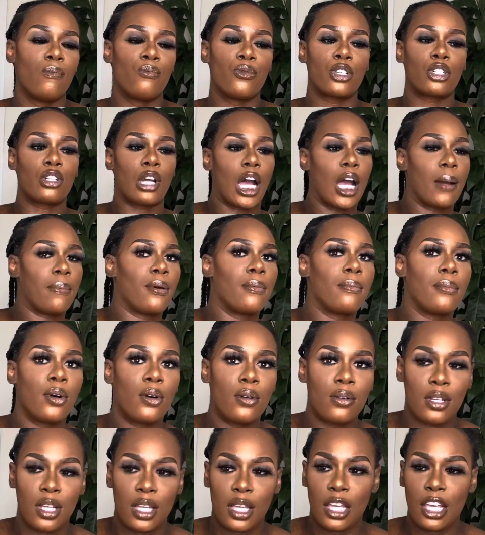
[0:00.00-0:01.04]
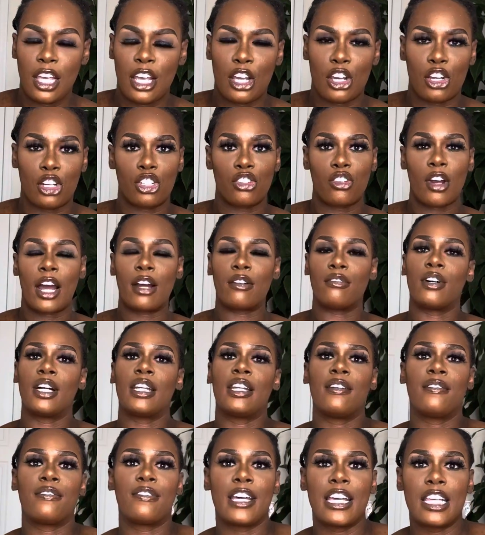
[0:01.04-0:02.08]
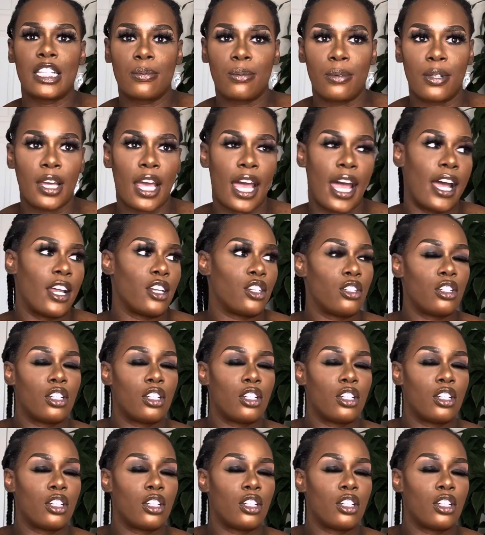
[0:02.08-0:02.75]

Try promoting it here. Try running Facebook ads.